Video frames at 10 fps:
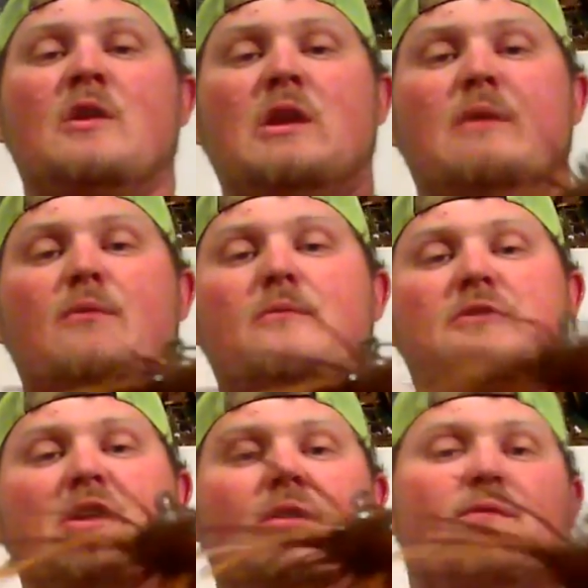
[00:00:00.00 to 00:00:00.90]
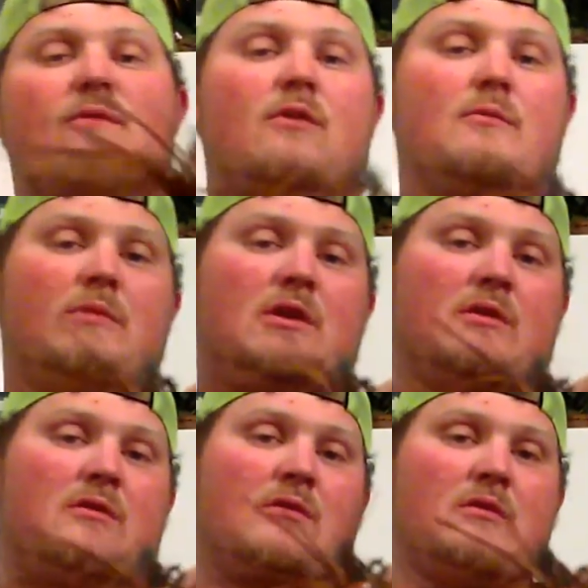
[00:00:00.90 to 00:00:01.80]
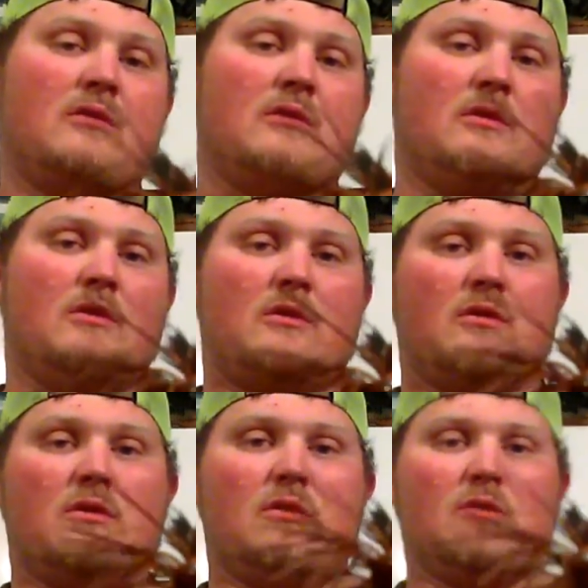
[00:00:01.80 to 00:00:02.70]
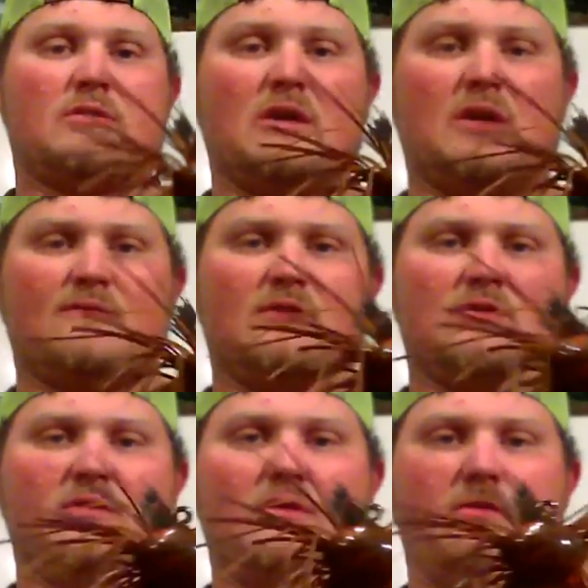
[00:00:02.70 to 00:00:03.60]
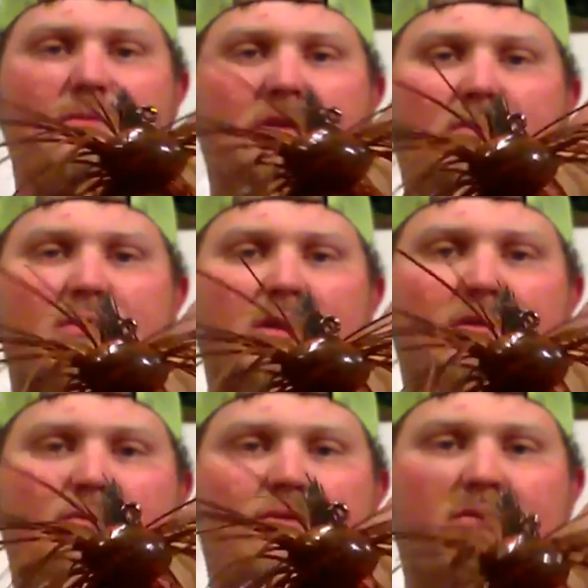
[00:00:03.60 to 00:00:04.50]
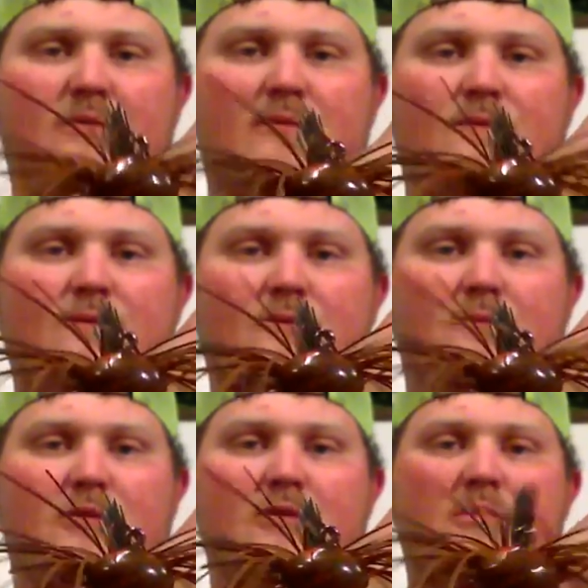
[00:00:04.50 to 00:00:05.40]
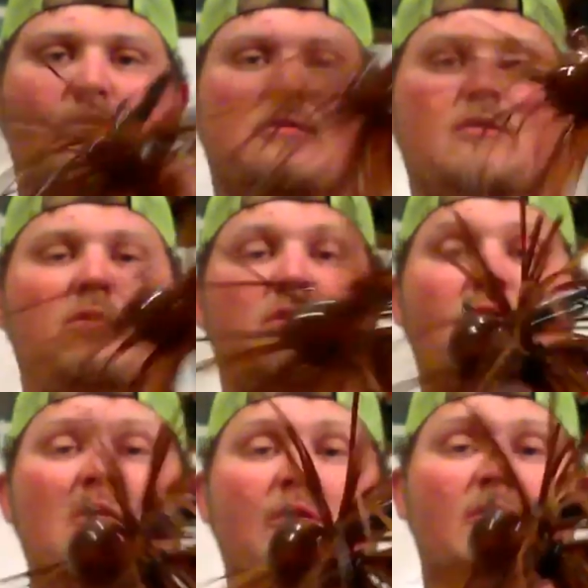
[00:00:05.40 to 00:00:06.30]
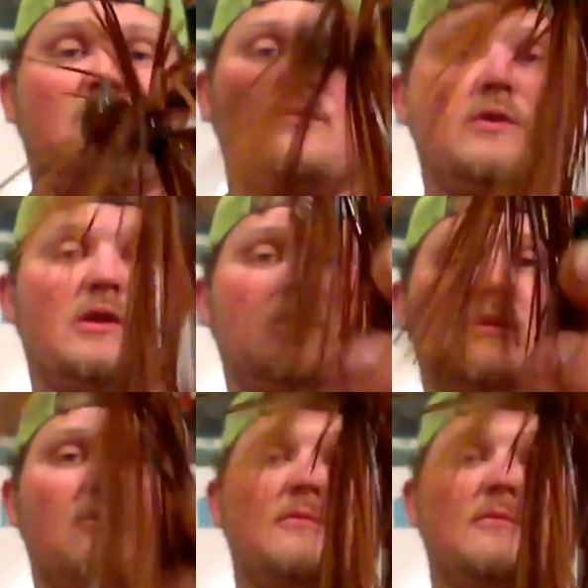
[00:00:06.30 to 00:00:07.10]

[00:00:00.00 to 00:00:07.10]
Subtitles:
That one's off a little bit. The hook's off just a little bit on that one from the weed guard,